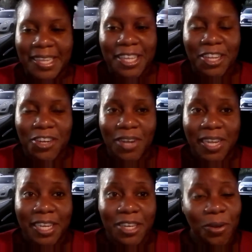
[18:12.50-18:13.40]
You know, and
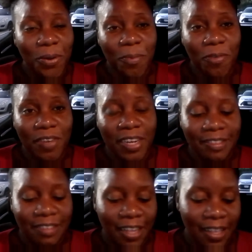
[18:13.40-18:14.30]
then now we're moving on
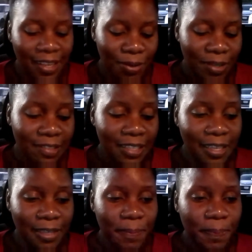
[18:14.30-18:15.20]
to the other
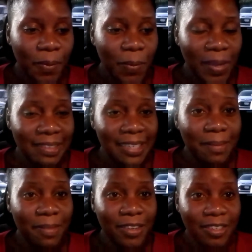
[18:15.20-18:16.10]
question. Why is it I'm
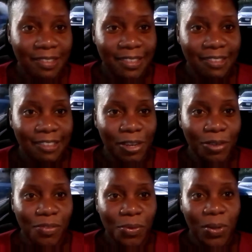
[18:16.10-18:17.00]
36
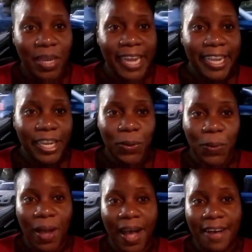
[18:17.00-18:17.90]
years old and I
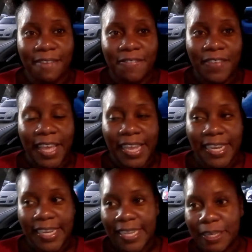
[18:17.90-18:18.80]
don't have
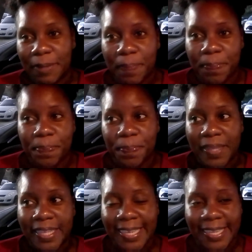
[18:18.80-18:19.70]
any
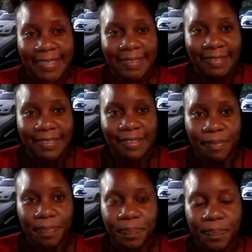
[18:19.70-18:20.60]
kids?
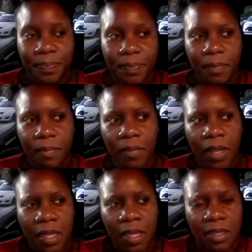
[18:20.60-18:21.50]

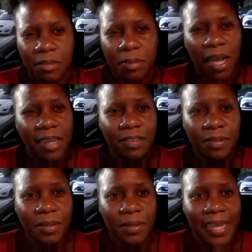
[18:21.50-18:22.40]
To be honest
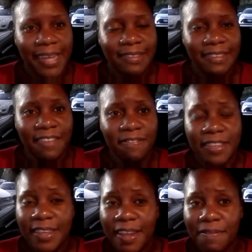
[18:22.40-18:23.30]
with you guys, I've
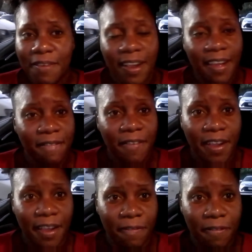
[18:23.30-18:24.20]
never, ever,
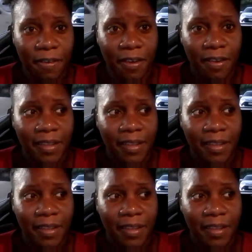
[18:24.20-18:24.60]
ever,